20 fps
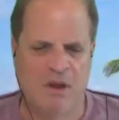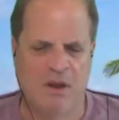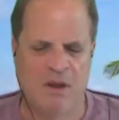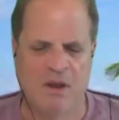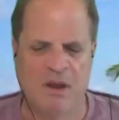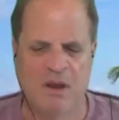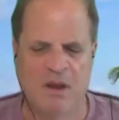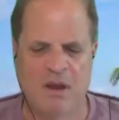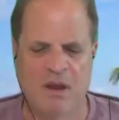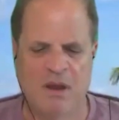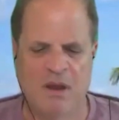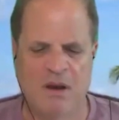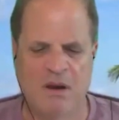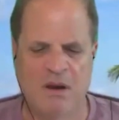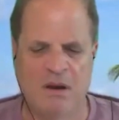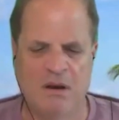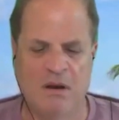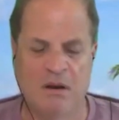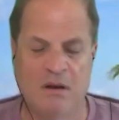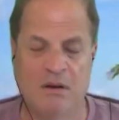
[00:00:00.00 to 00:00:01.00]

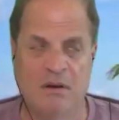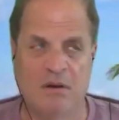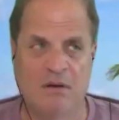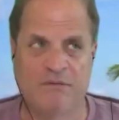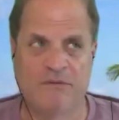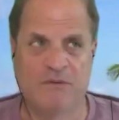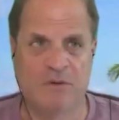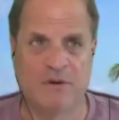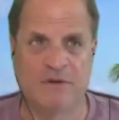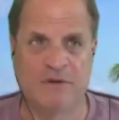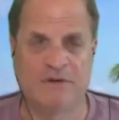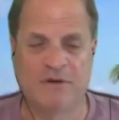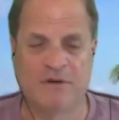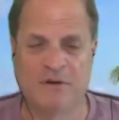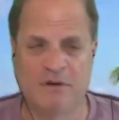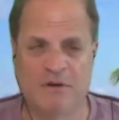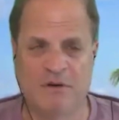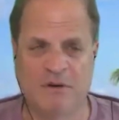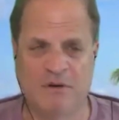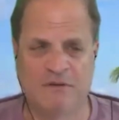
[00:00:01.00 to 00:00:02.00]
And uh, of course, it
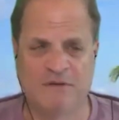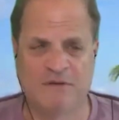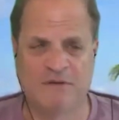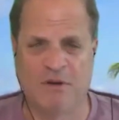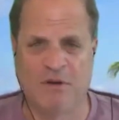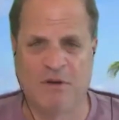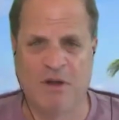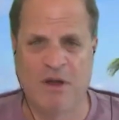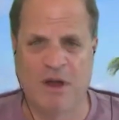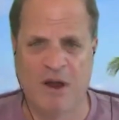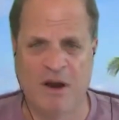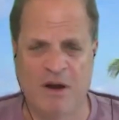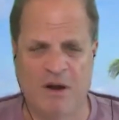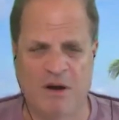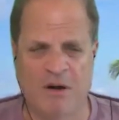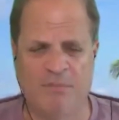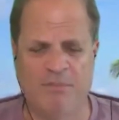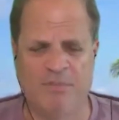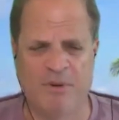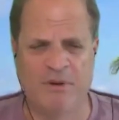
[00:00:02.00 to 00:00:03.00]
could go still
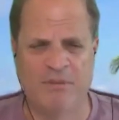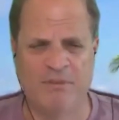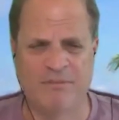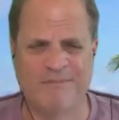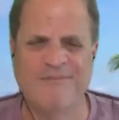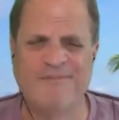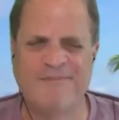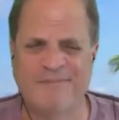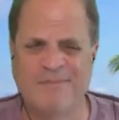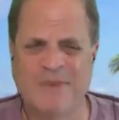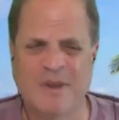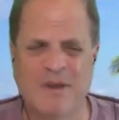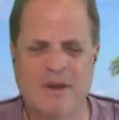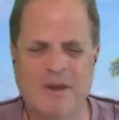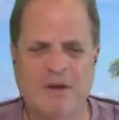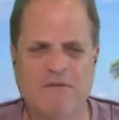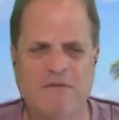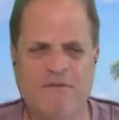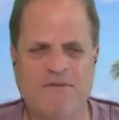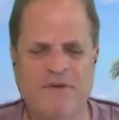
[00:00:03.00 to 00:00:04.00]
higher, but
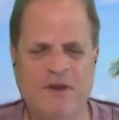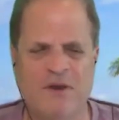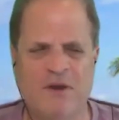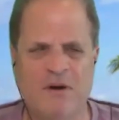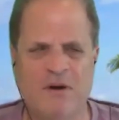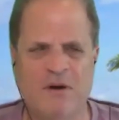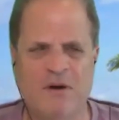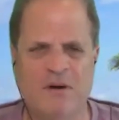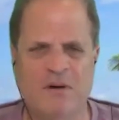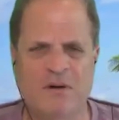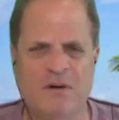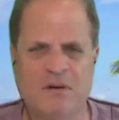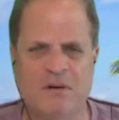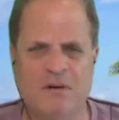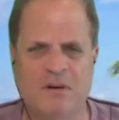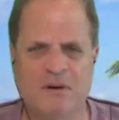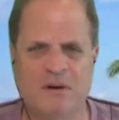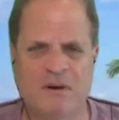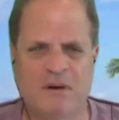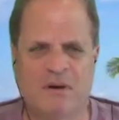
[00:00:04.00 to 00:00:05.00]
figure
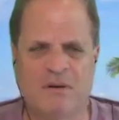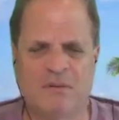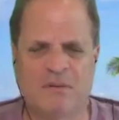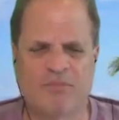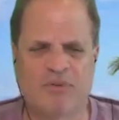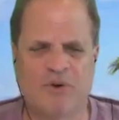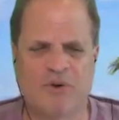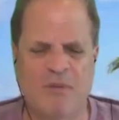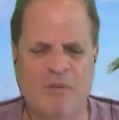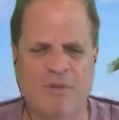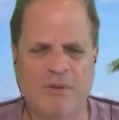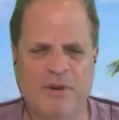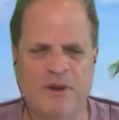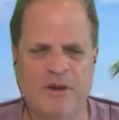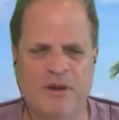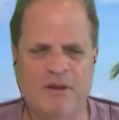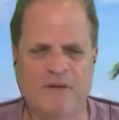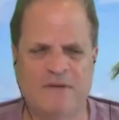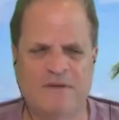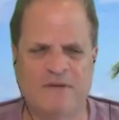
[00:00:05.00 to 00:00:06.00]

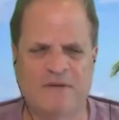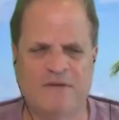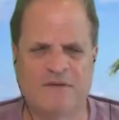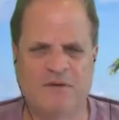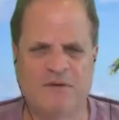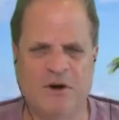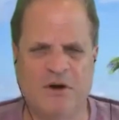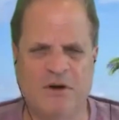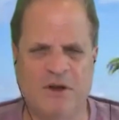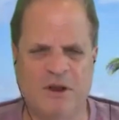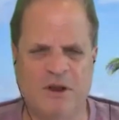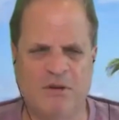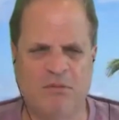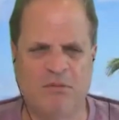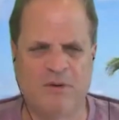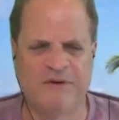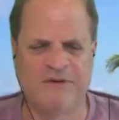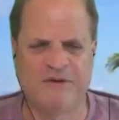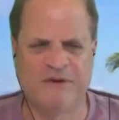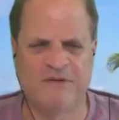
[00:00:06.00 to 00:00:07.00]
probably it's starting to hit
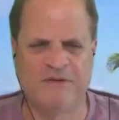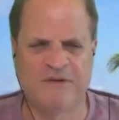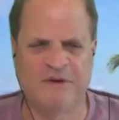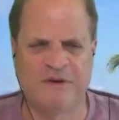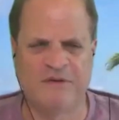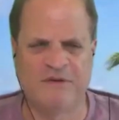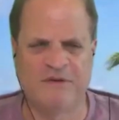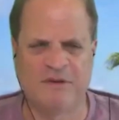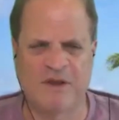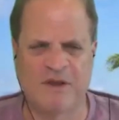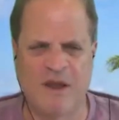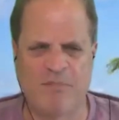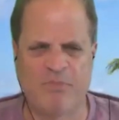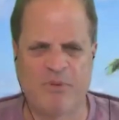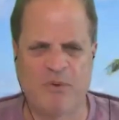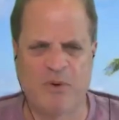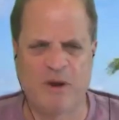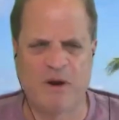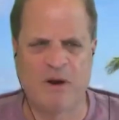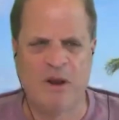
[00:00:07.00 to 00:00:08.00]
resistance at that
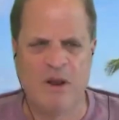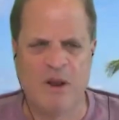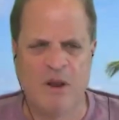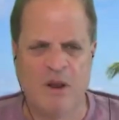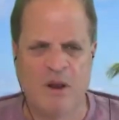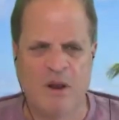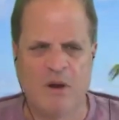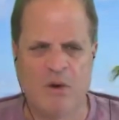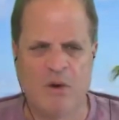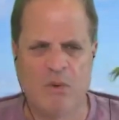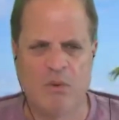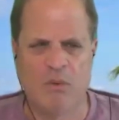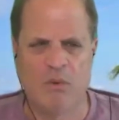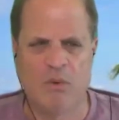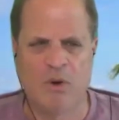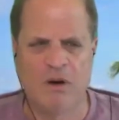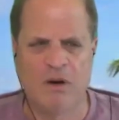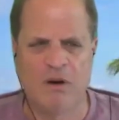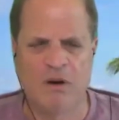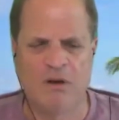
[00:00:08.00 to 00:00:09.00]
point.
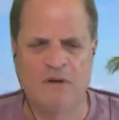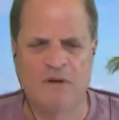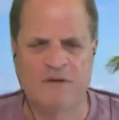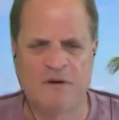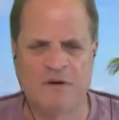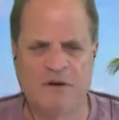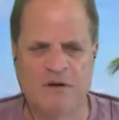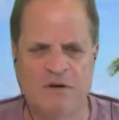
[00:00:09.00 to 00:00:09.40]
What are you seeing